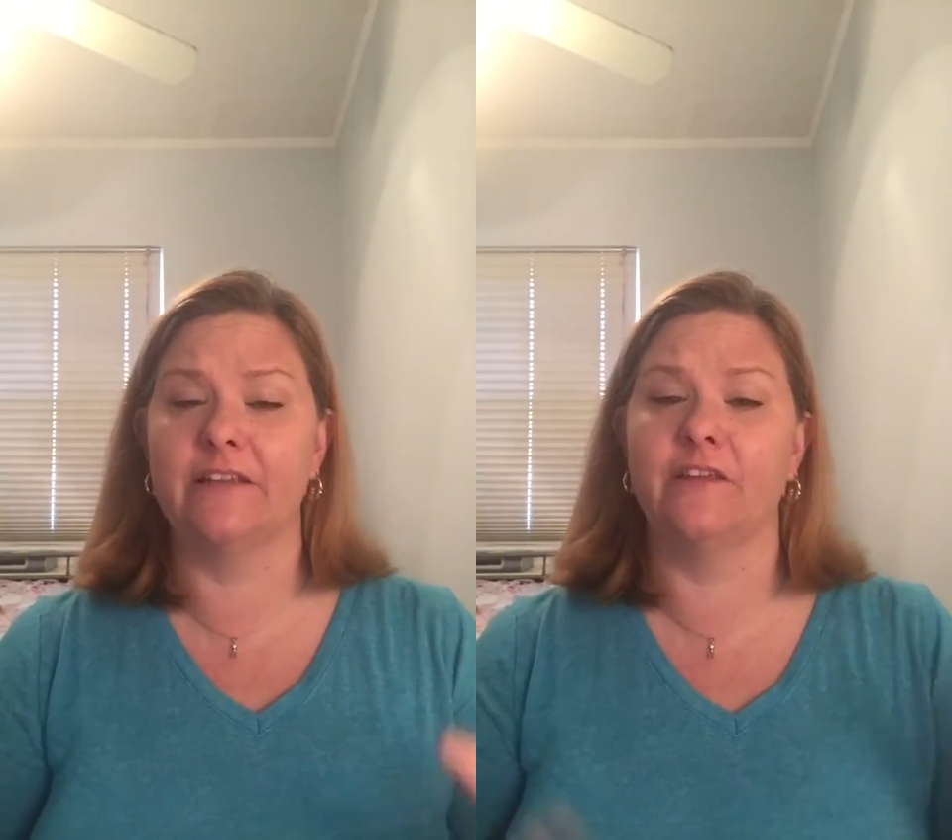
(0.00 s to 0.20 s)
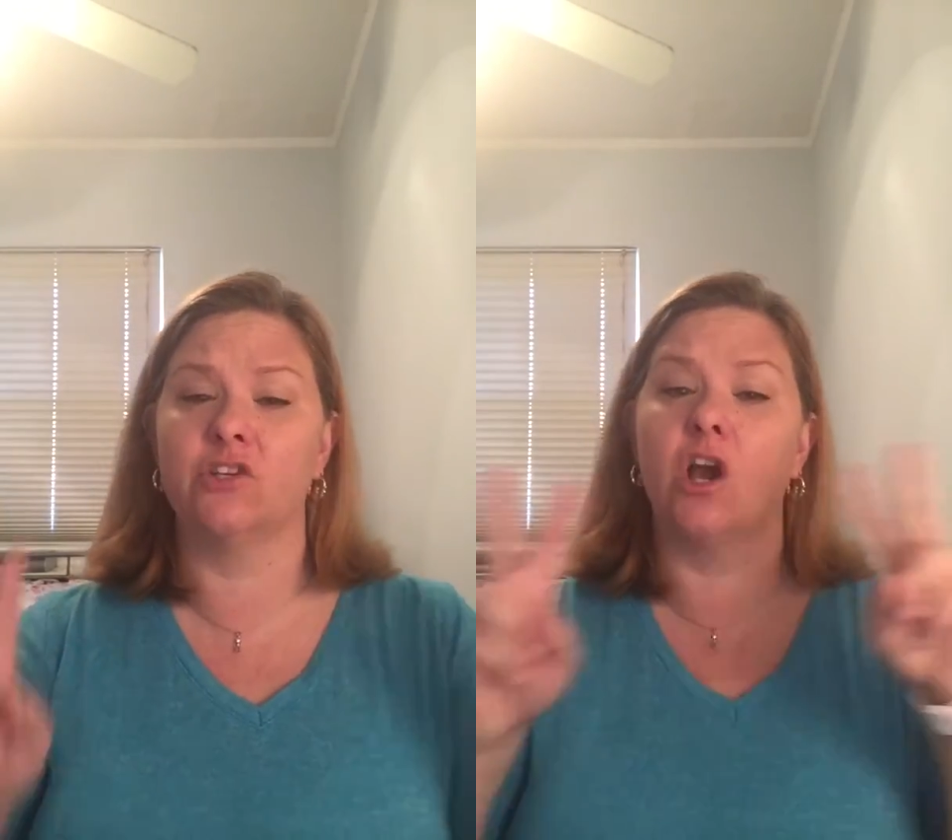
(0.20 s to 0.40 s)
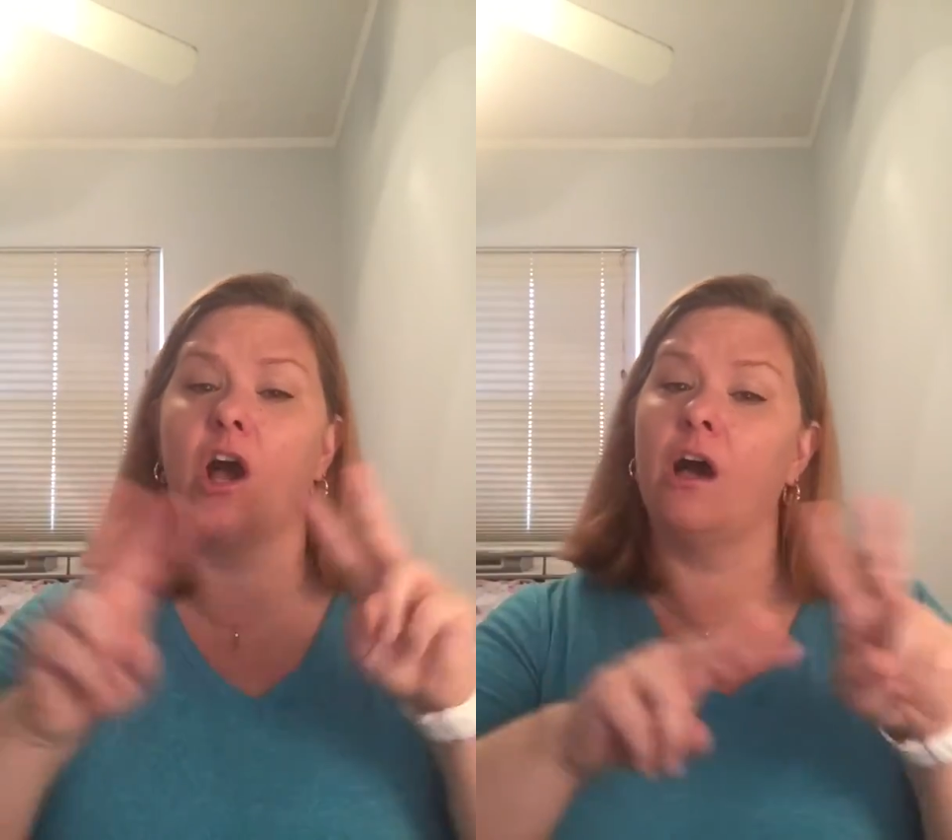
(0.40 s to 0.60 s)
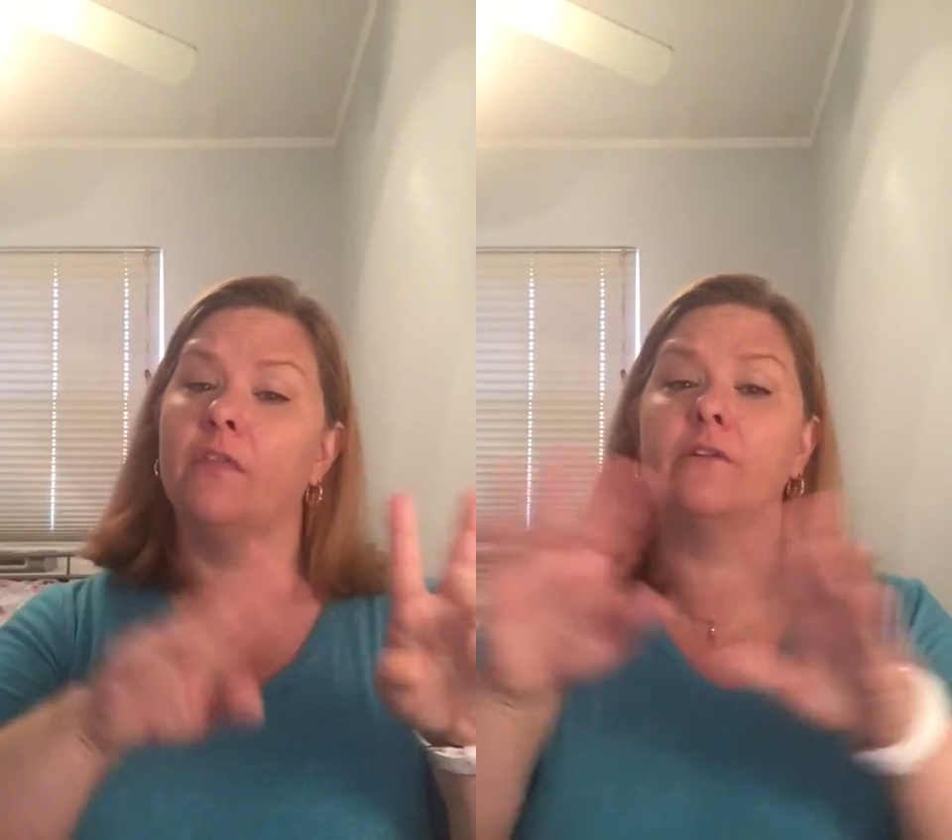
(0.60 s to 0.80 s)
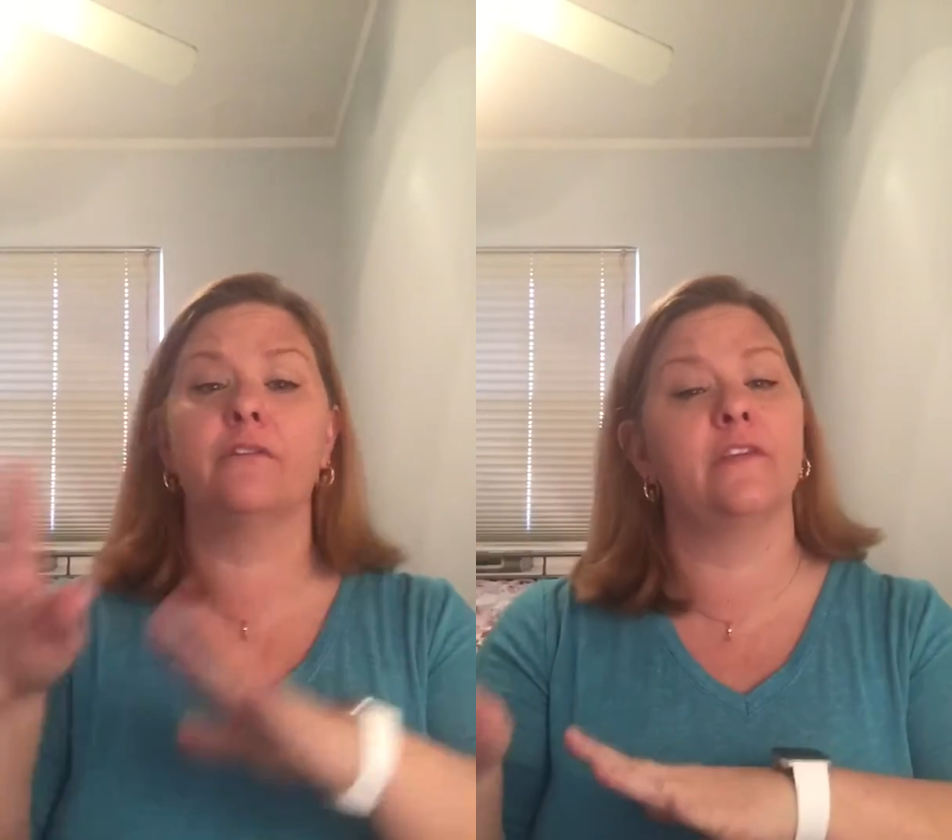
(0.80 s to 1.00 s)
these are
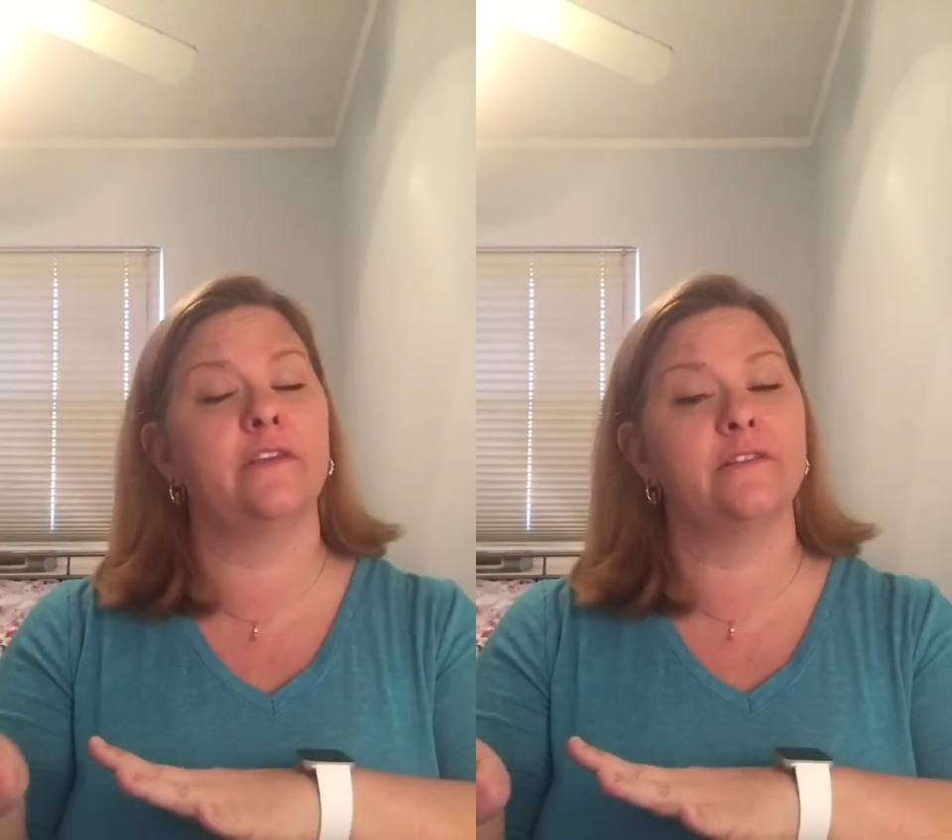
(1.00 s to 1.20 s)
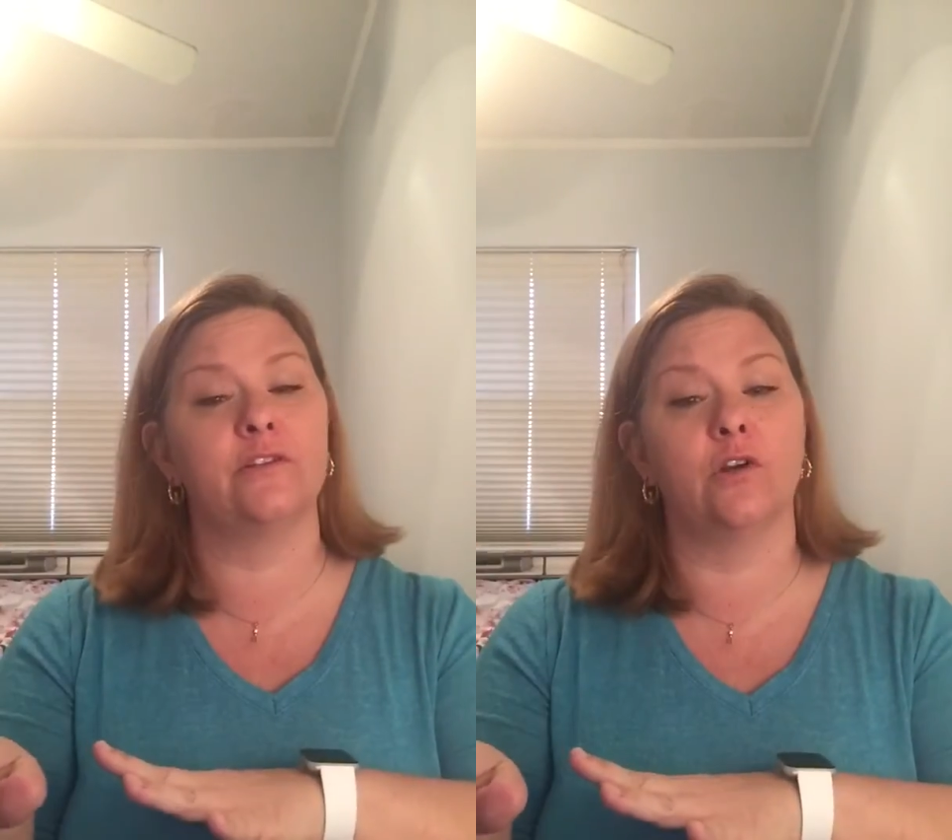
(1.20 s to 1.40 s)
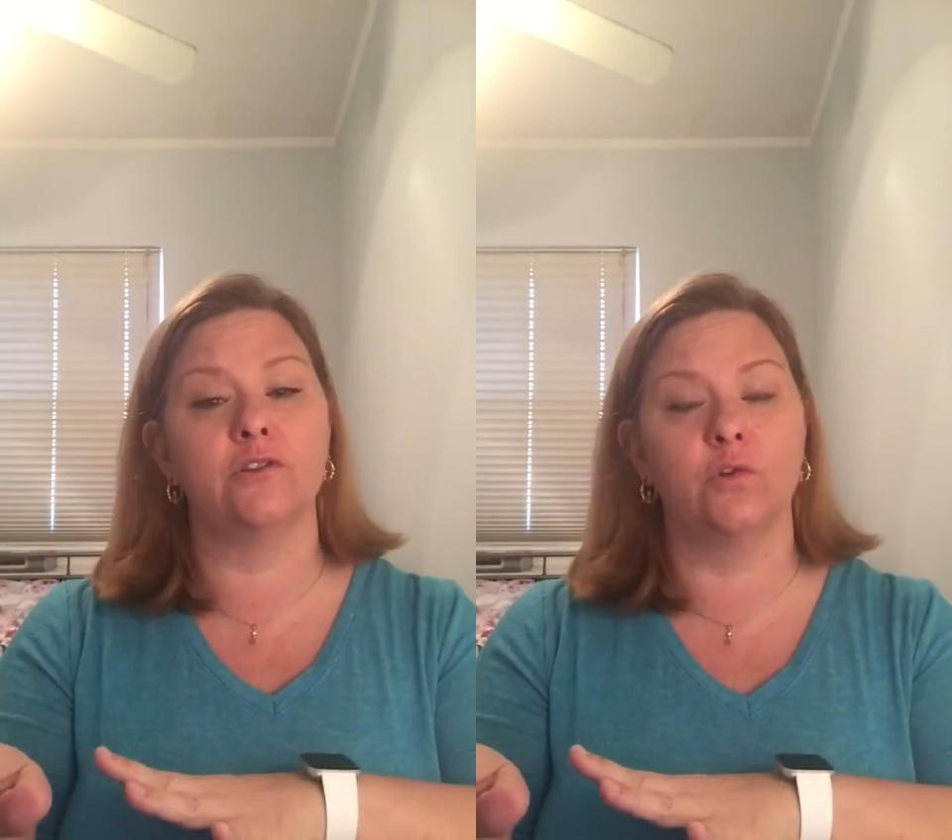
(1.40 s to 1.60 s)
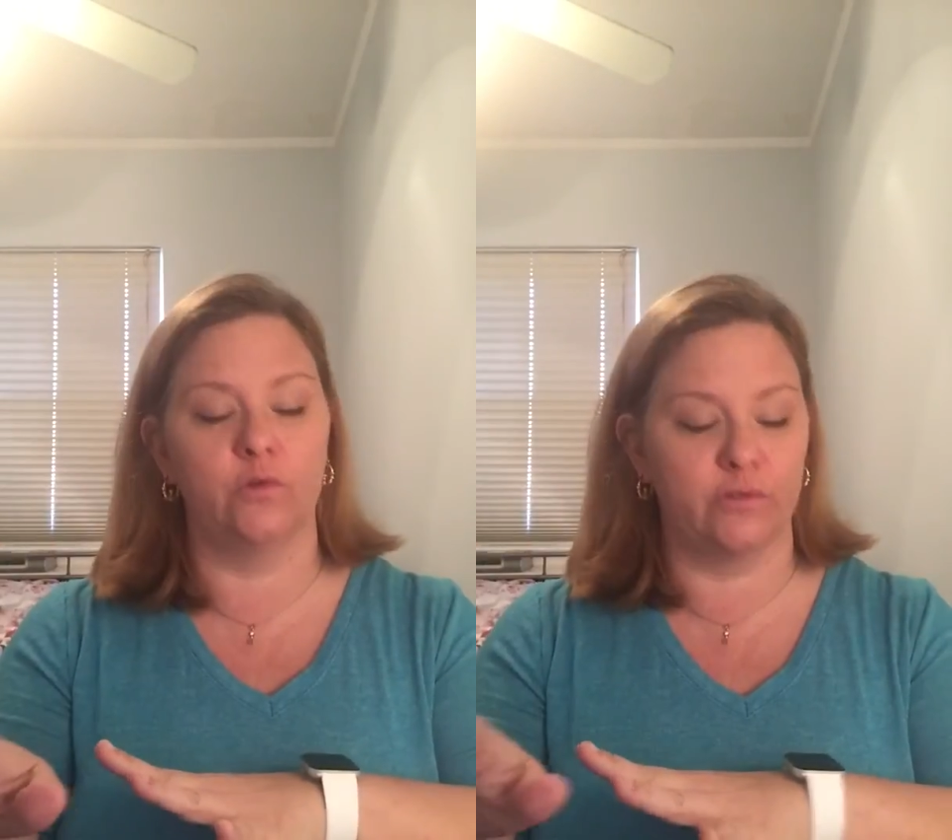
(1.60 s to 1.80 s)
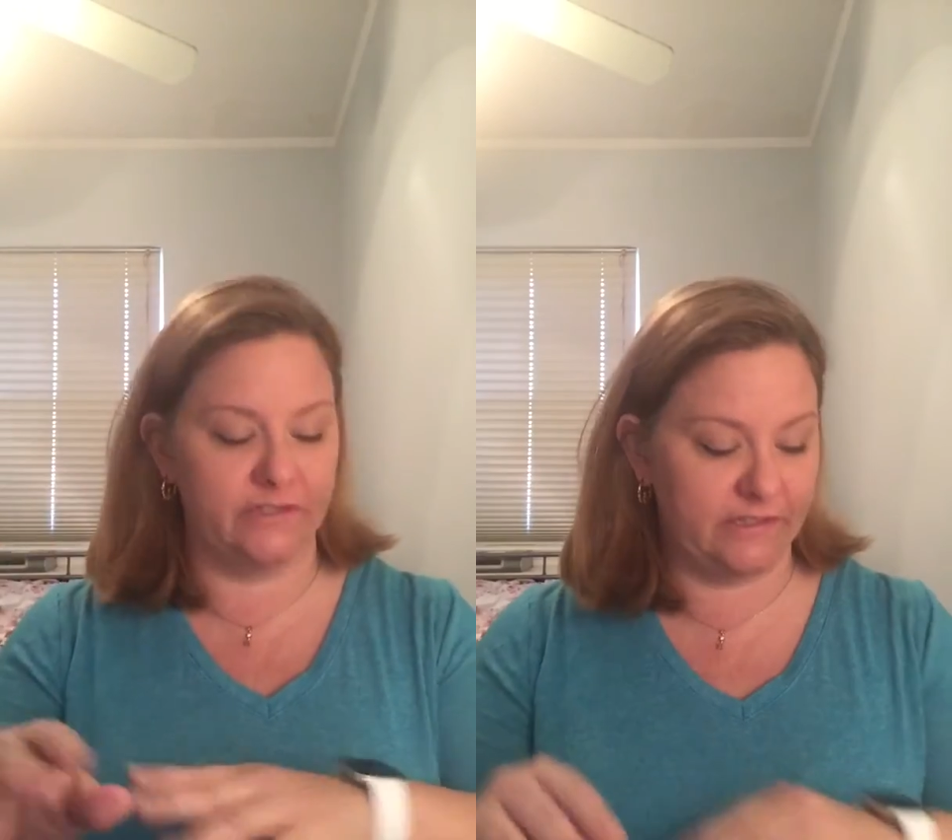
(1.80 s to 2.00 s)
other things in our
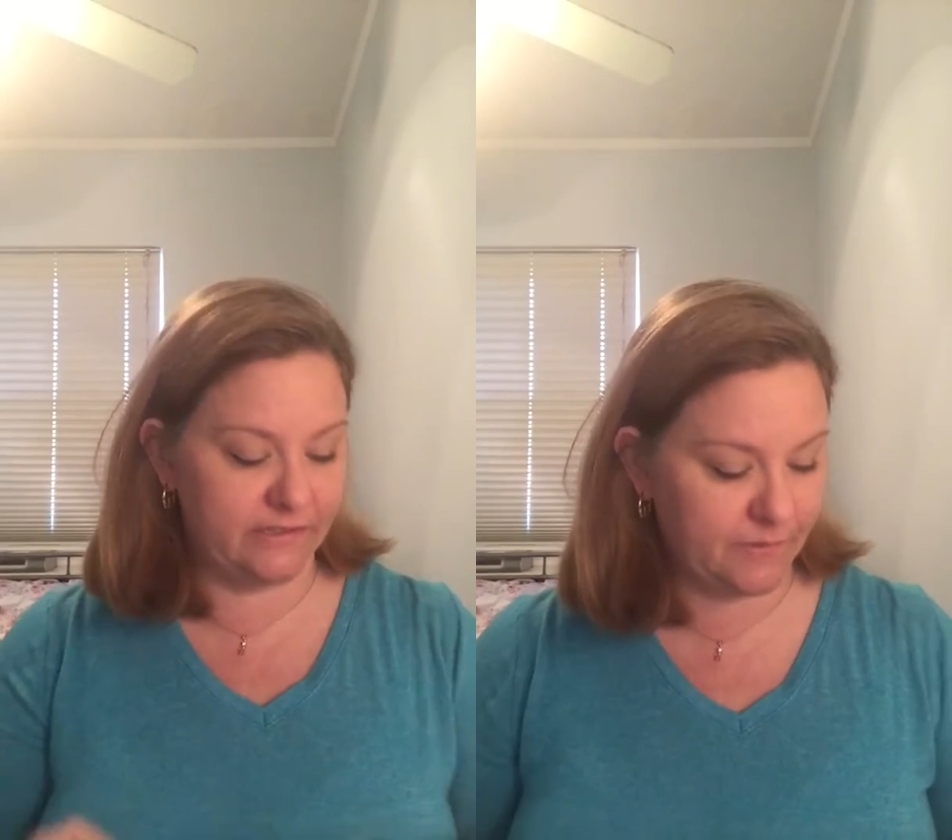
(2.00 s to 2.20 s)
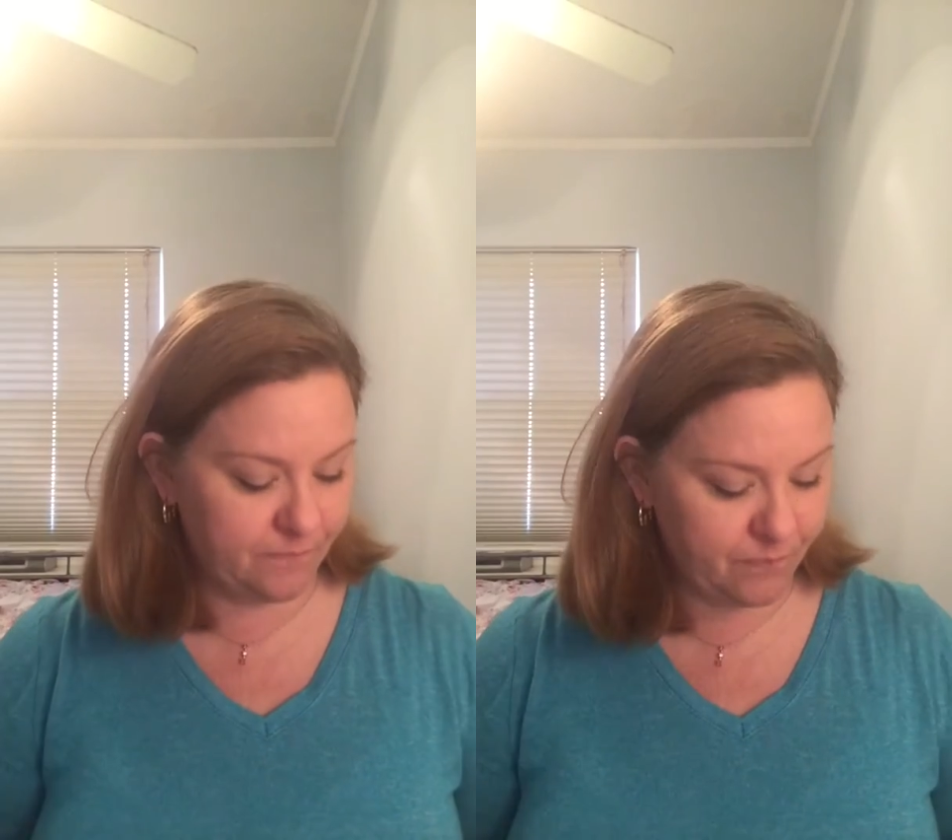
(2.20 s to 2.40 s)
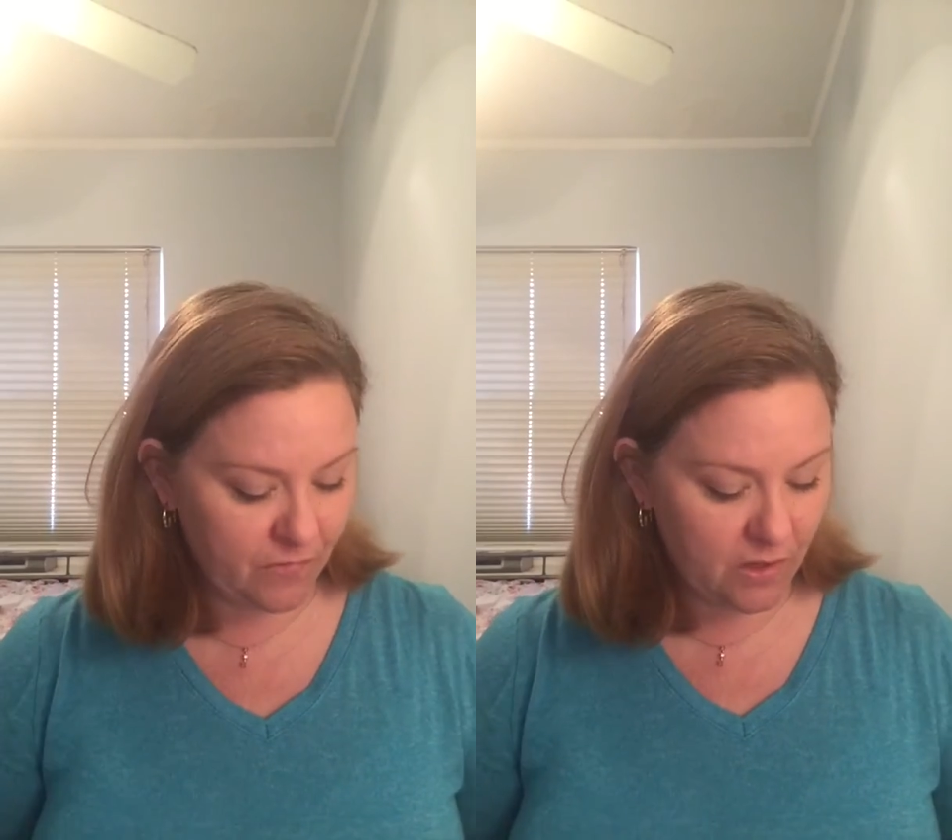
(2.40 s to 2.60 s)
solar system.